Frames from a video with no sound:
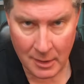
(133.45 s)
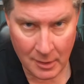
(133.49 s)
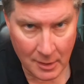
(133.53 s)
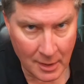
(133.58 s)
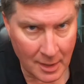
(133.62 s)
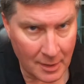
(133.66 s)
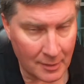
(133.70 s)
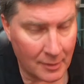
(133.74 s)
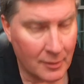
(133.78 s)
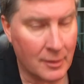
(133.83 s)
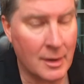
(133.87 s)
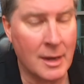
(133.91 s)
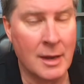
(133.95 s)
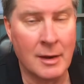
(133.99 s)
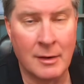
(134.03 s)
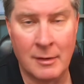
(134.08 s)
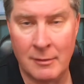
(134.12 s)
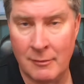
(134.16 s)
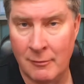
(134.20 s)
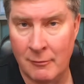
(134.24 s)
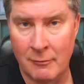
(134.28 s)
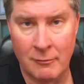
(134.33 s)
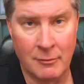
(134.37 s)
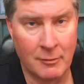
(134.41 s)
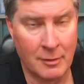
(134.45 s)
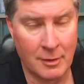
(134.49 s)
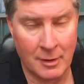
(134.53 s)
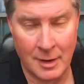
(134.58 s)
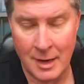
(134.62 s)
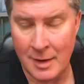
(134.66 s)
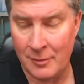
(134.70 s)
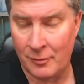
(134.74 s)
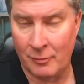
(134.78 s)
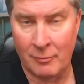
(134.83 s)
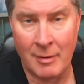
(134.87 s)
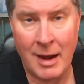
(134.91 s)
it
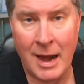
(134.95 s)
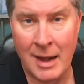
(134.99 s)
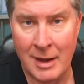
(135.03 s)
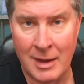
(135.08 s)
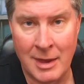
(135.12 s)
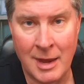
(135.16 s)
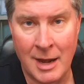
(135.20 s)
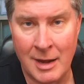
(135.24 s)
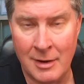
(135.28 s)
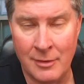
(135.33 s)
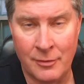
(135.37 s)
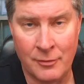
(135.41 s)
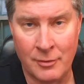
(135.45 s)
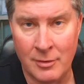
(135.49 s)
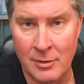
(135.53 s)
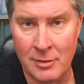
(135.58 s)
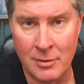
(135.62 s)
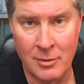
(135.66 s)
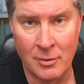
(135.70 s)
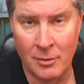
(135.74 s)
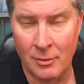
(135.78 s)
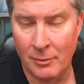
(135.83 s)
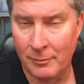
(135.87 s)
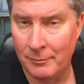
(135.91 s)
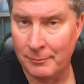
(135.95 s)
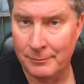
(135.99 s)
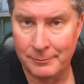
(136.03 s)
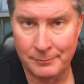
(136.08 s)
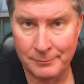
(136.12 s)
is eradicated through your,